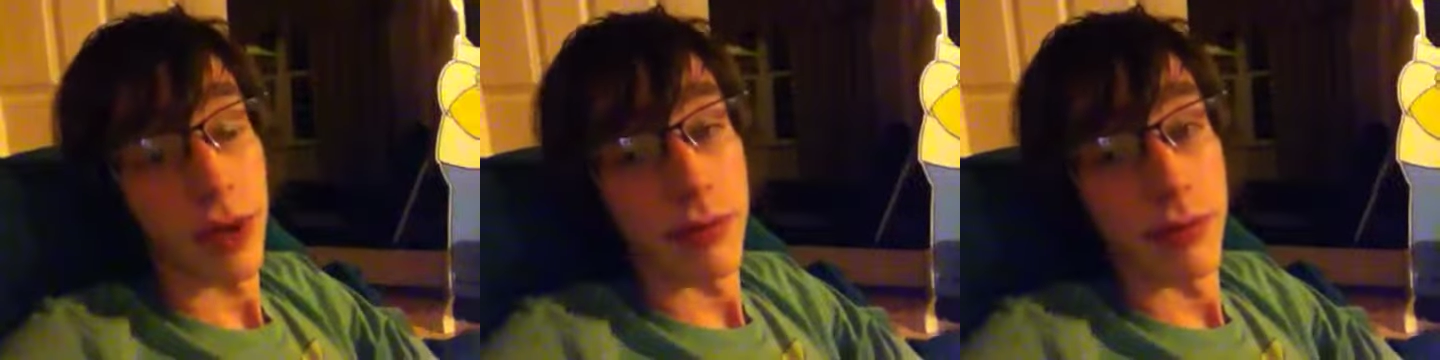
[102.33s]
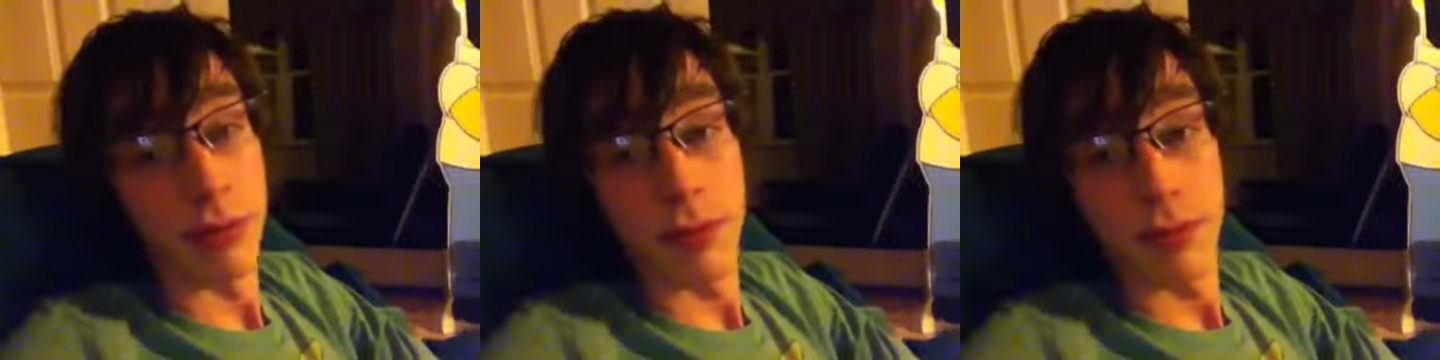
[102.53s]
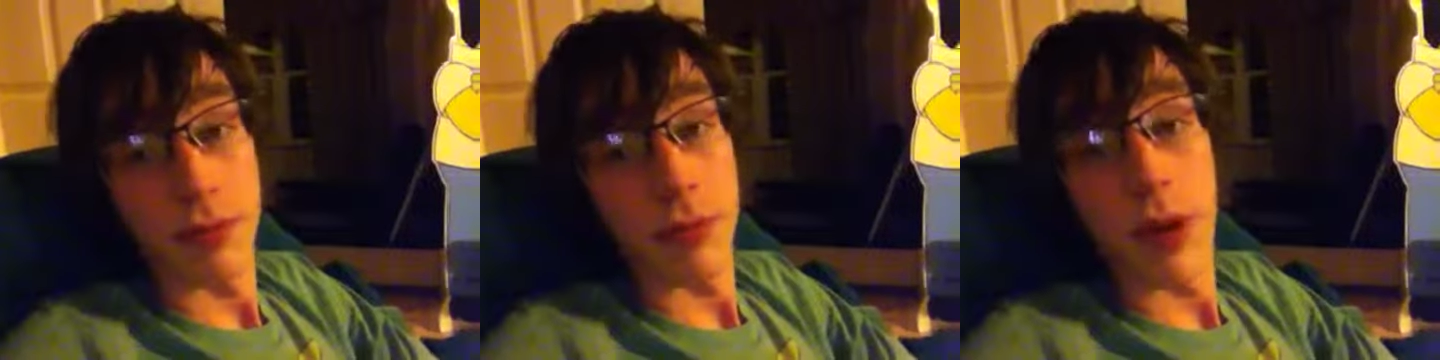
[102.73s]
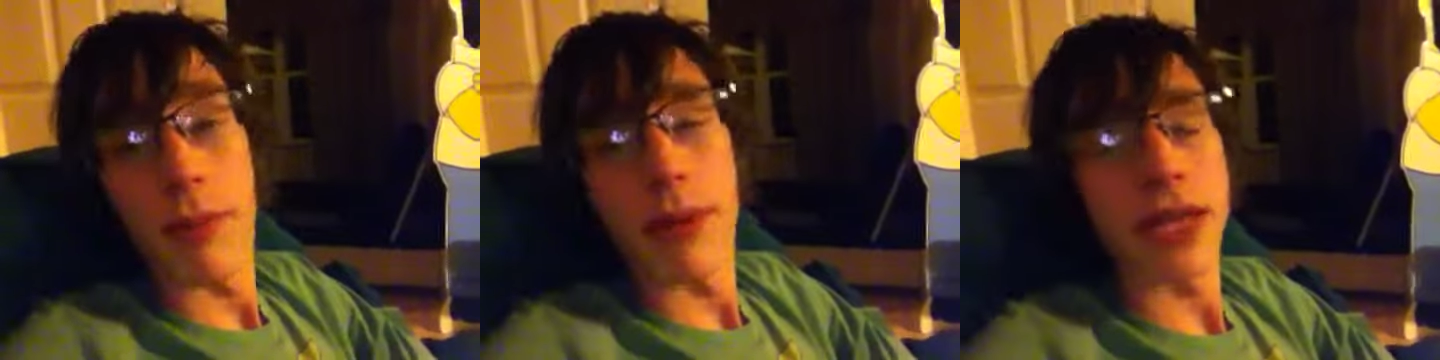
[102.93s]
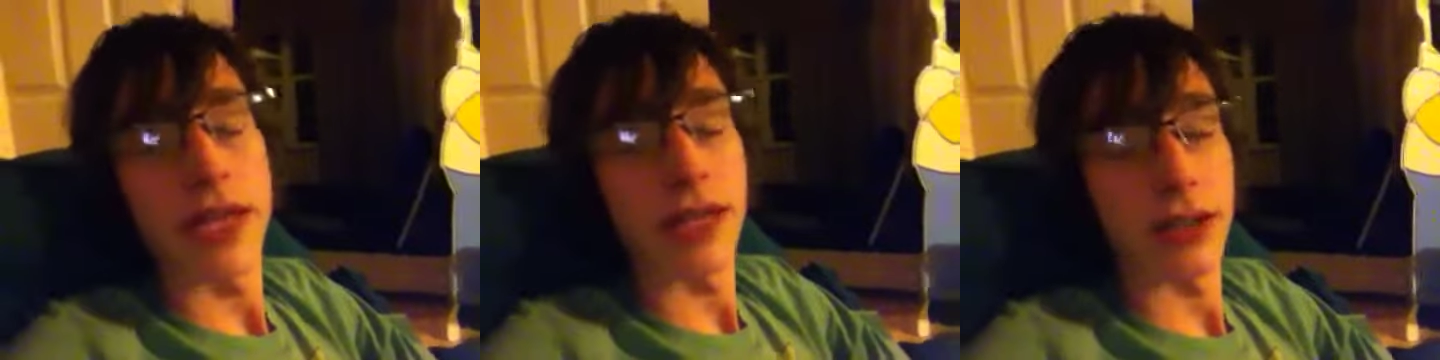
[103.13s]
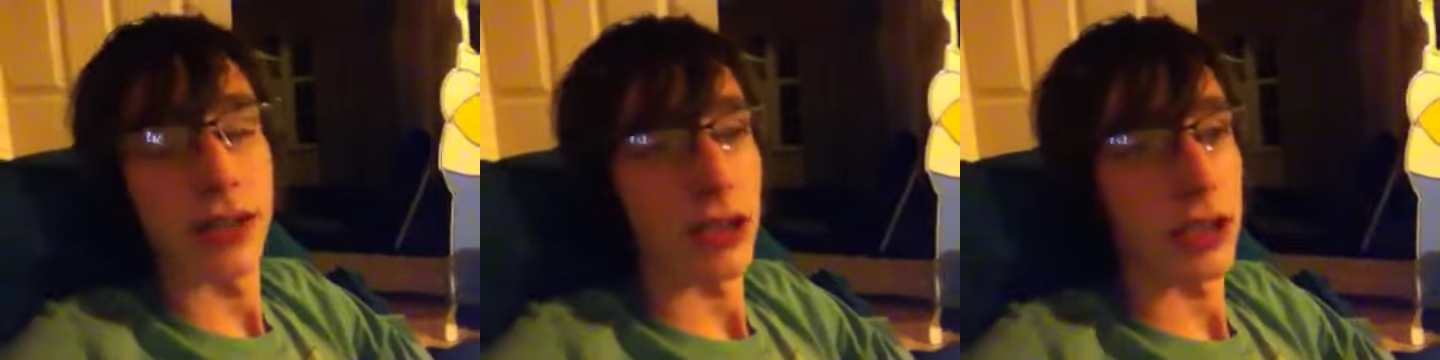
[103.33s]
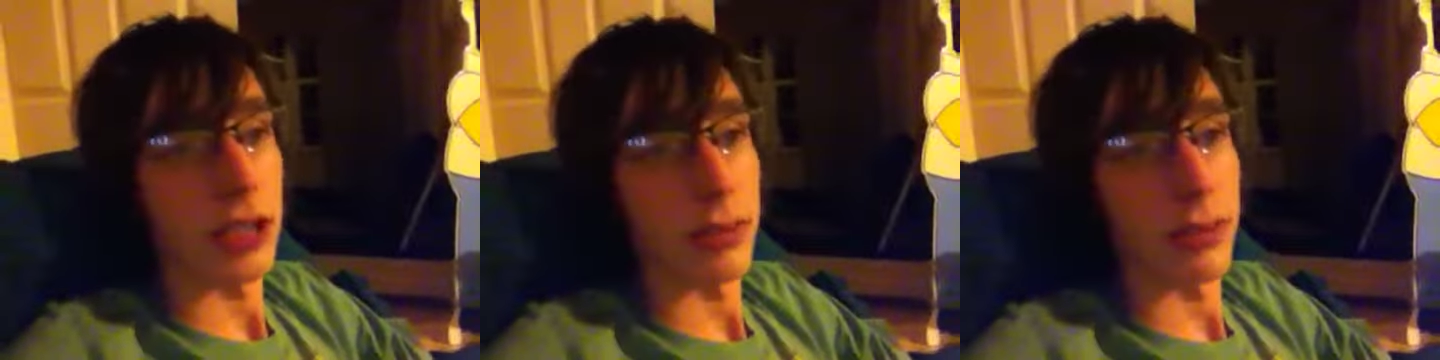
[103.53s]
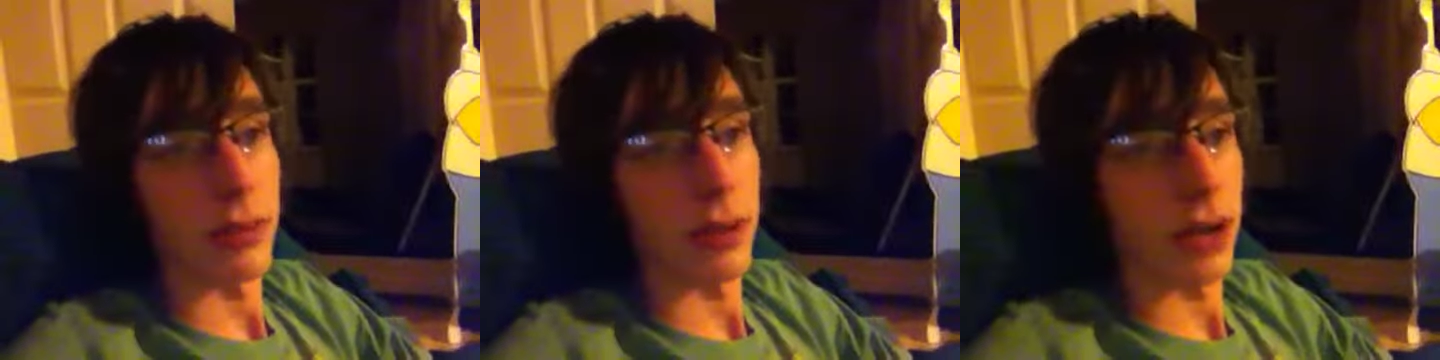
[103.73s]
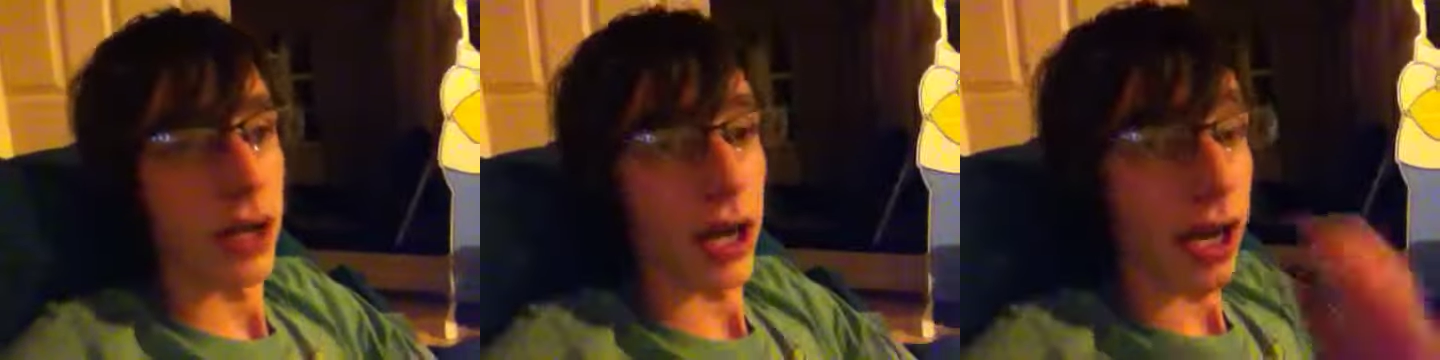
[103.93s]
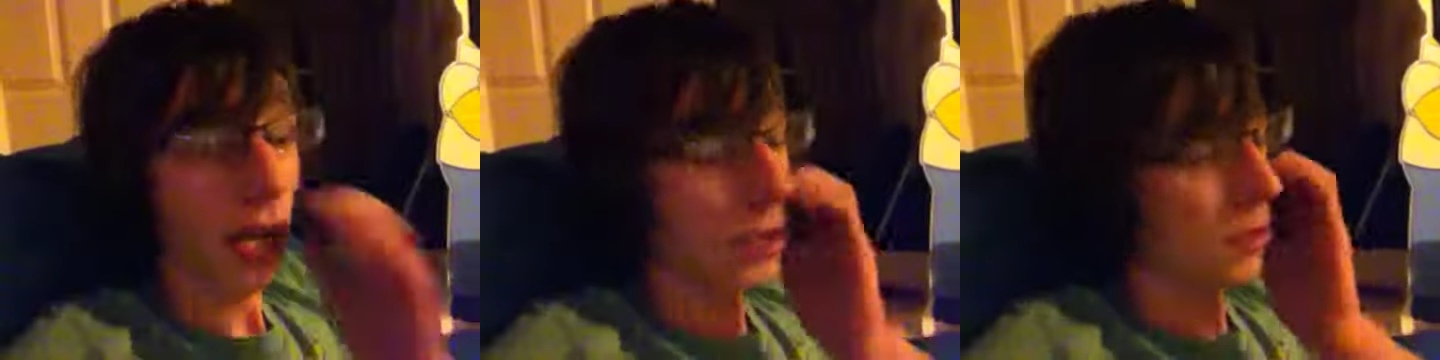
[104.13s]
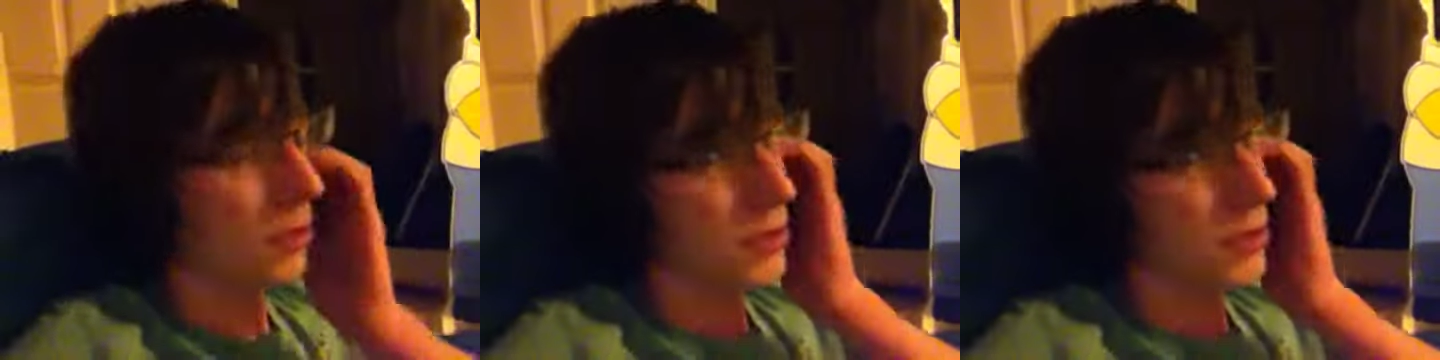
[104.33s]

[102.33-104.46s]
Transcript: a amazing sleep. All right, I had